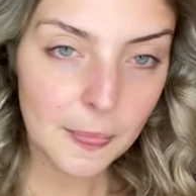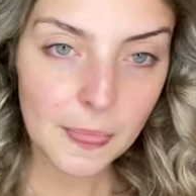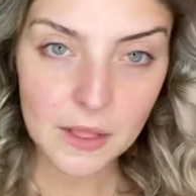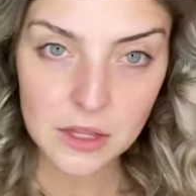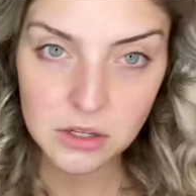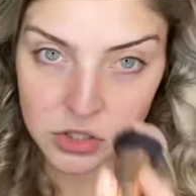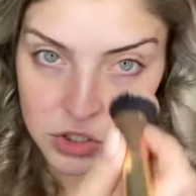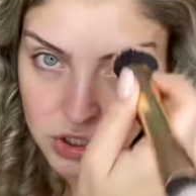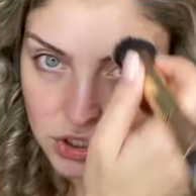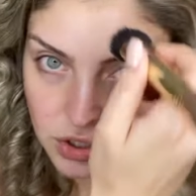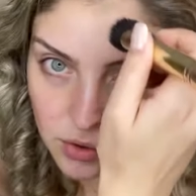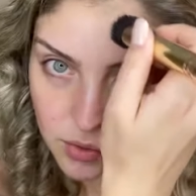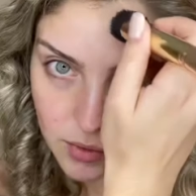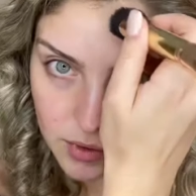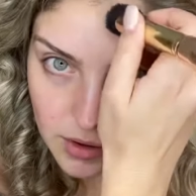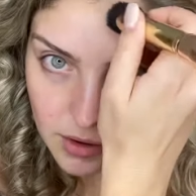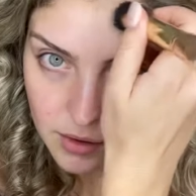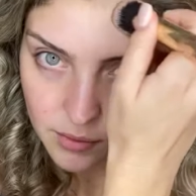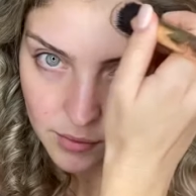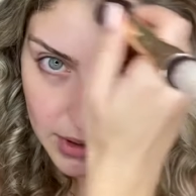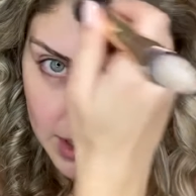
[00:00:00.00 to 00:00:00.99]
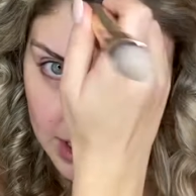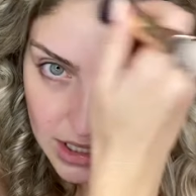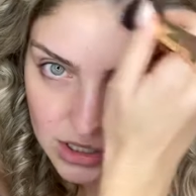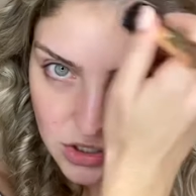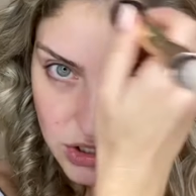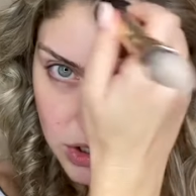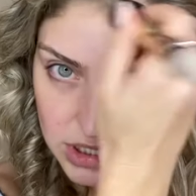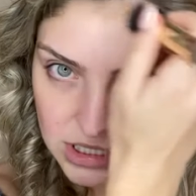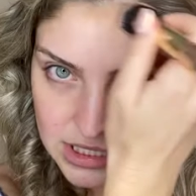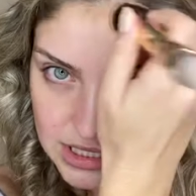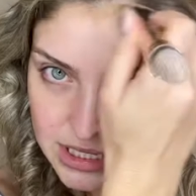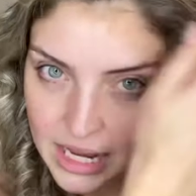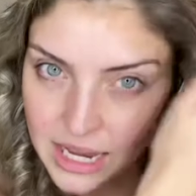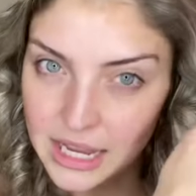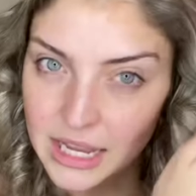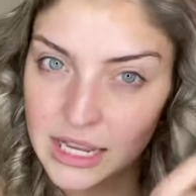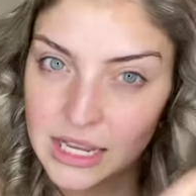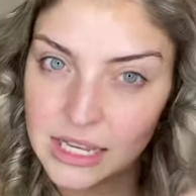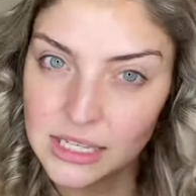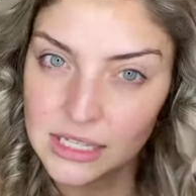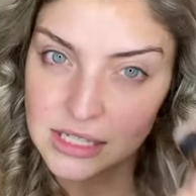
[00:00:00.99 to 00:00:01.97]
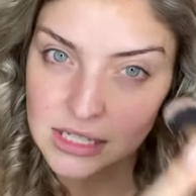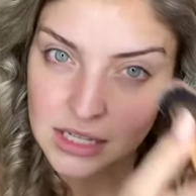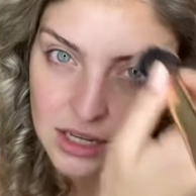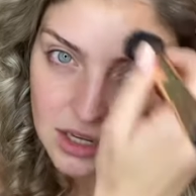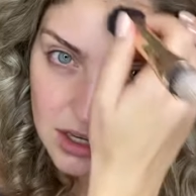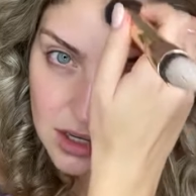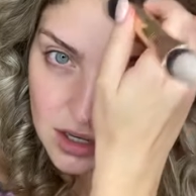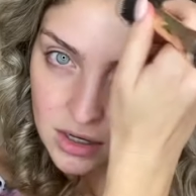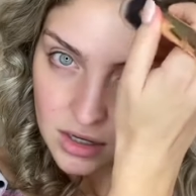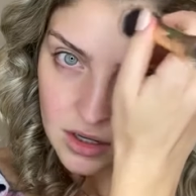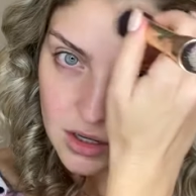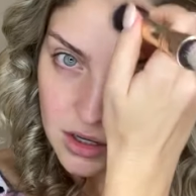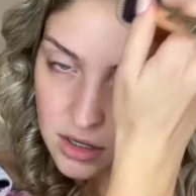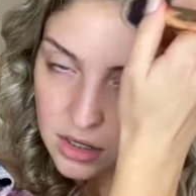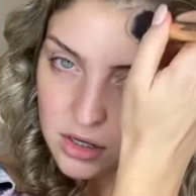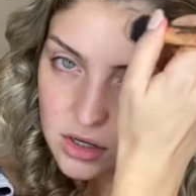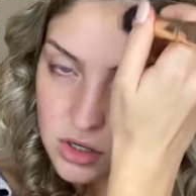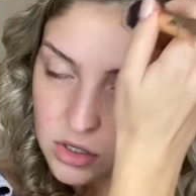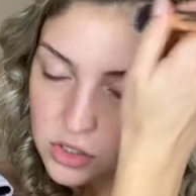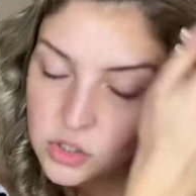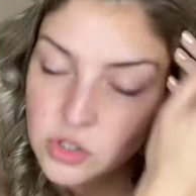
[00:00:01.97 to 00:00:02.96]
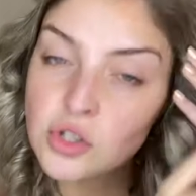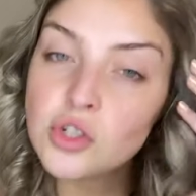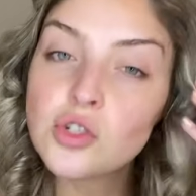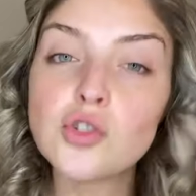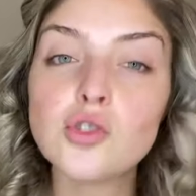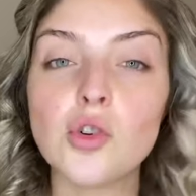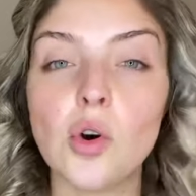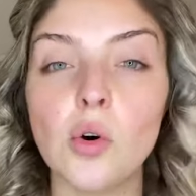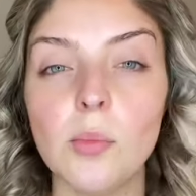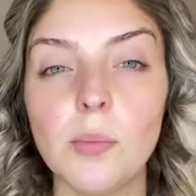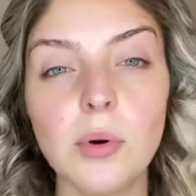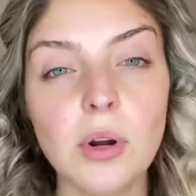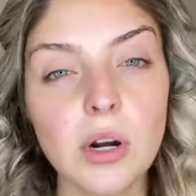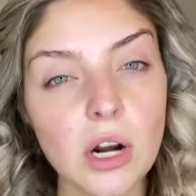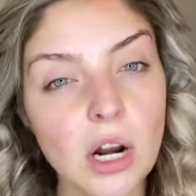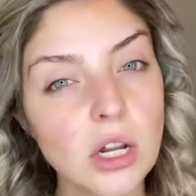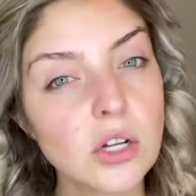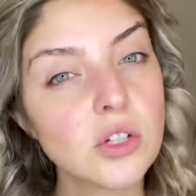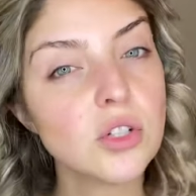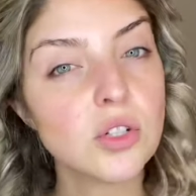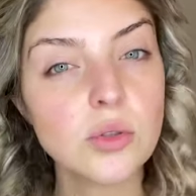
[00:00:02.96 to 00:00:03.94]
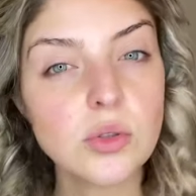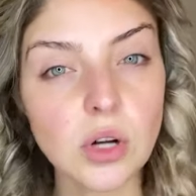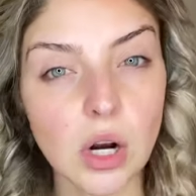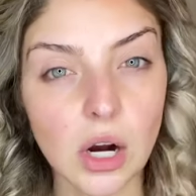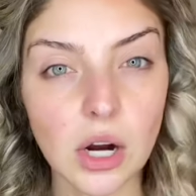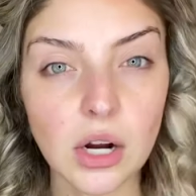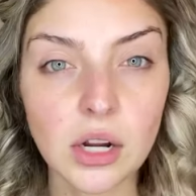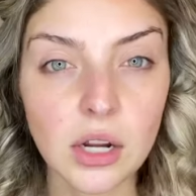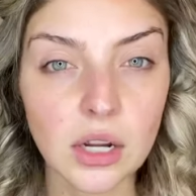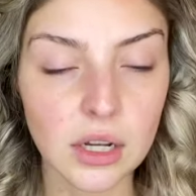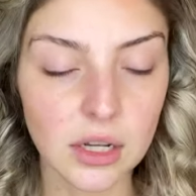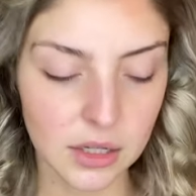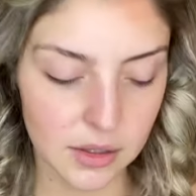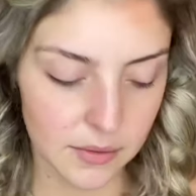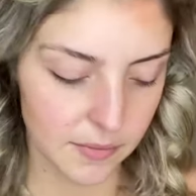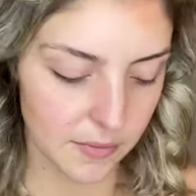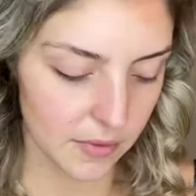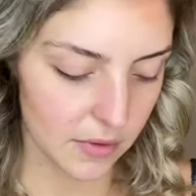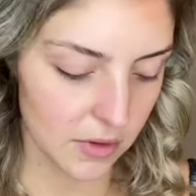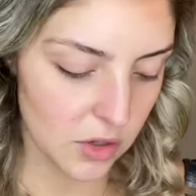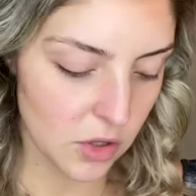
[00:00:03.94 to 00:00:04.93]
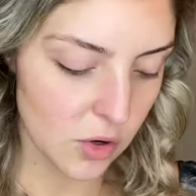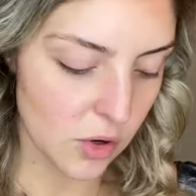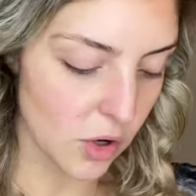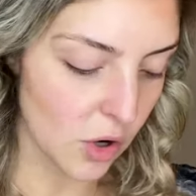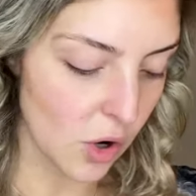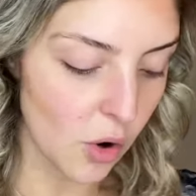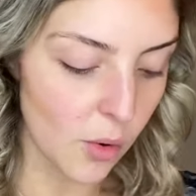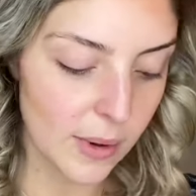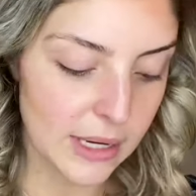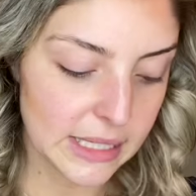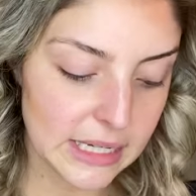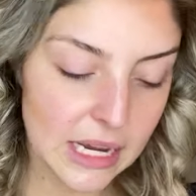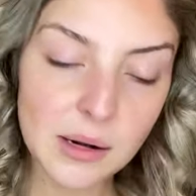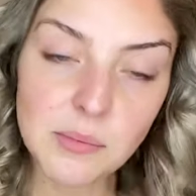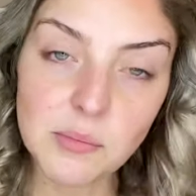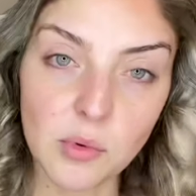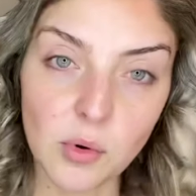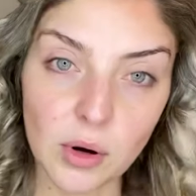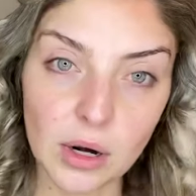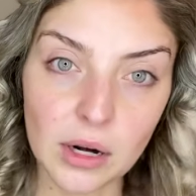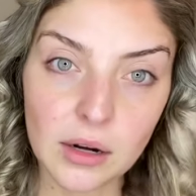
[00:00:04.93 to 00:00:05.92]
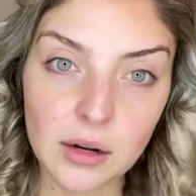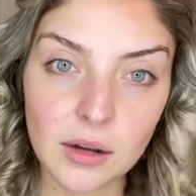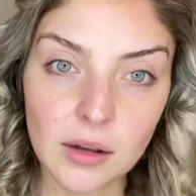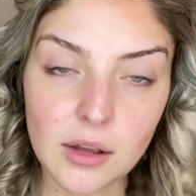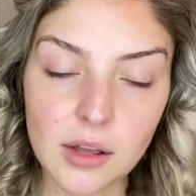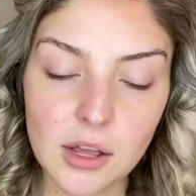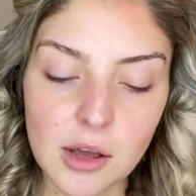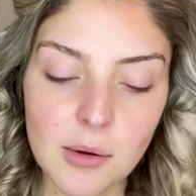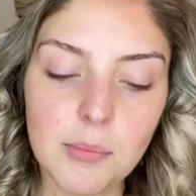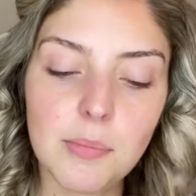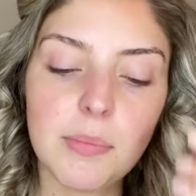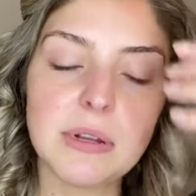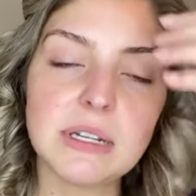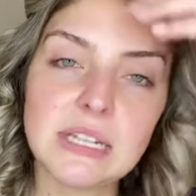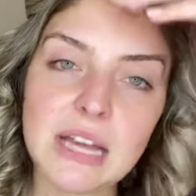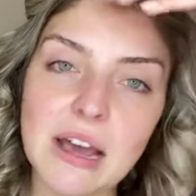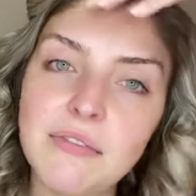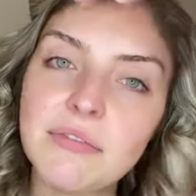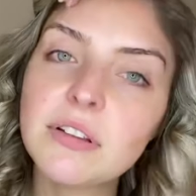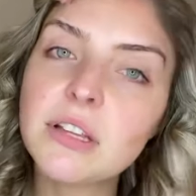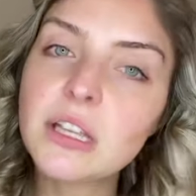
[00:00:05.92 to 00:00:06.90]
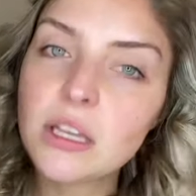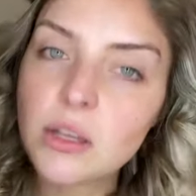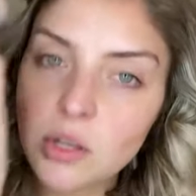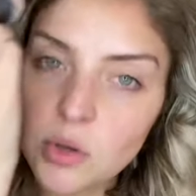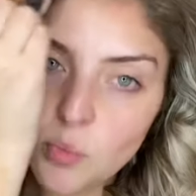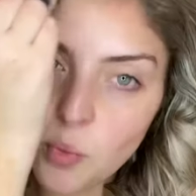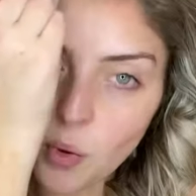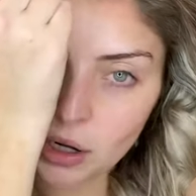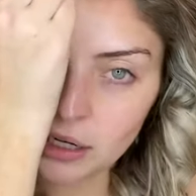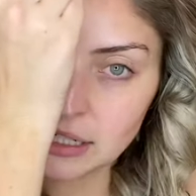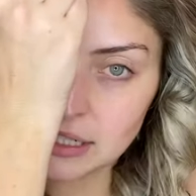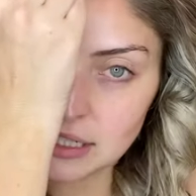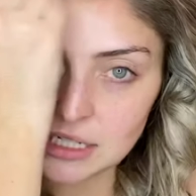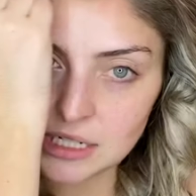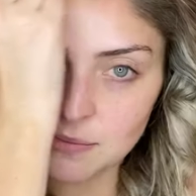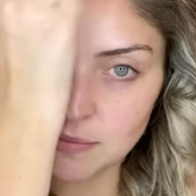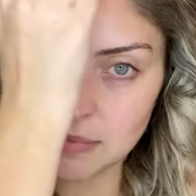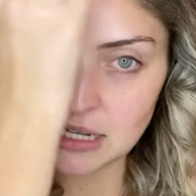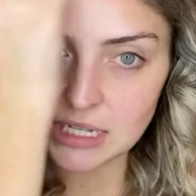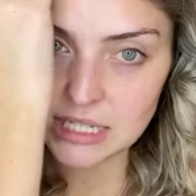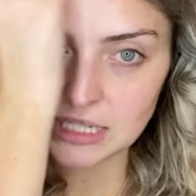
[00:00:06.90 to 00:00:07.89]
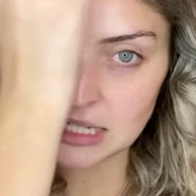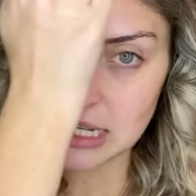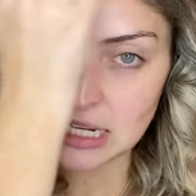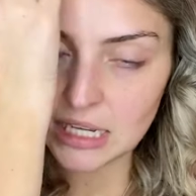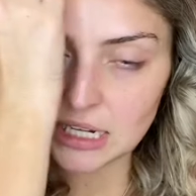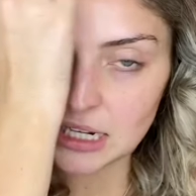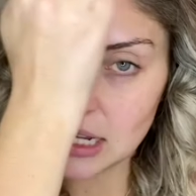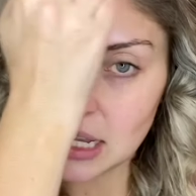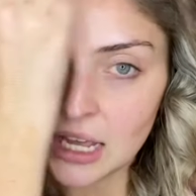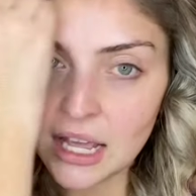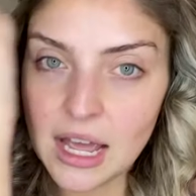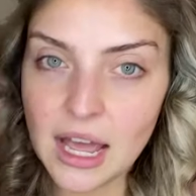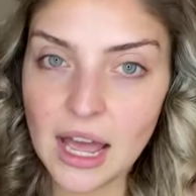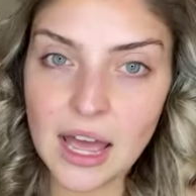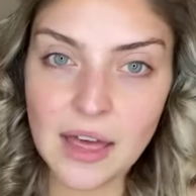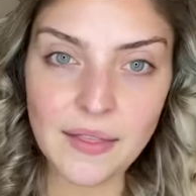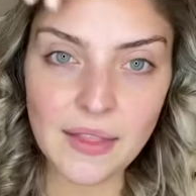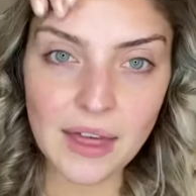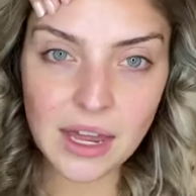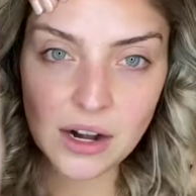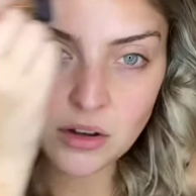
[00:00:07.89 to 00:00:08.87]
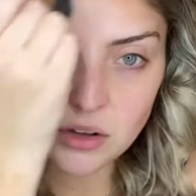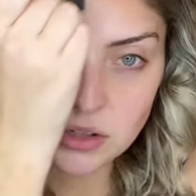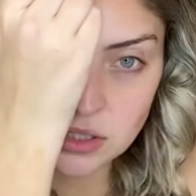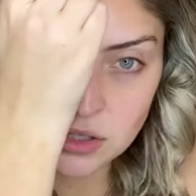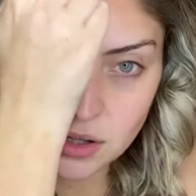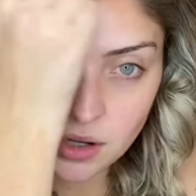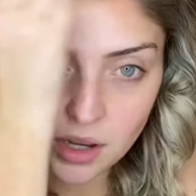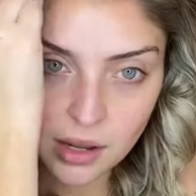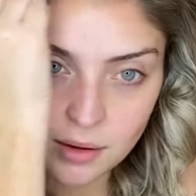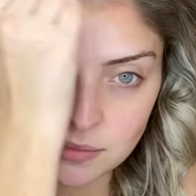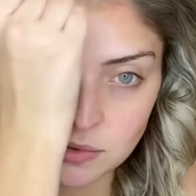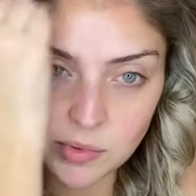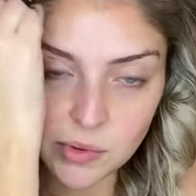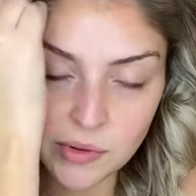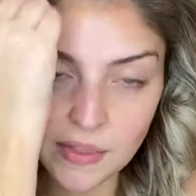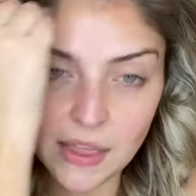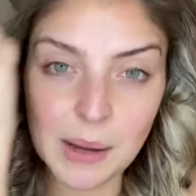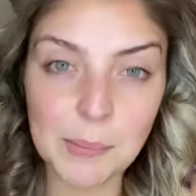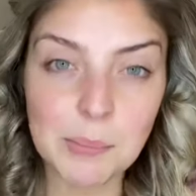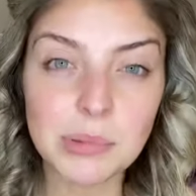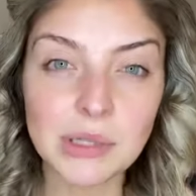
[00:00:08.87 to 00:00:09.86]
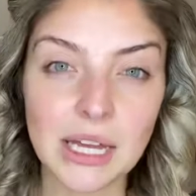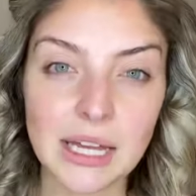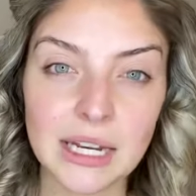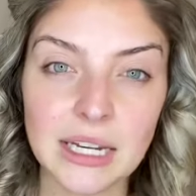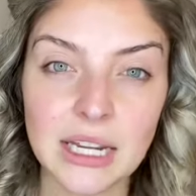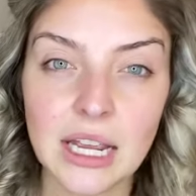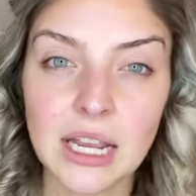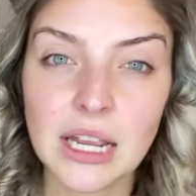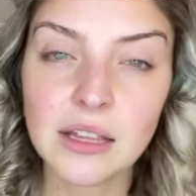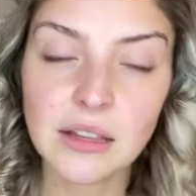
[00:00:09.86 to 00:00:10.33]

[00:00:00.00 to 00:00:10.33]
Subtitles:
So what I usually say is, don't put it on too dark. You can always add more, but definitely you want it to be seen. And that also comes with like blending.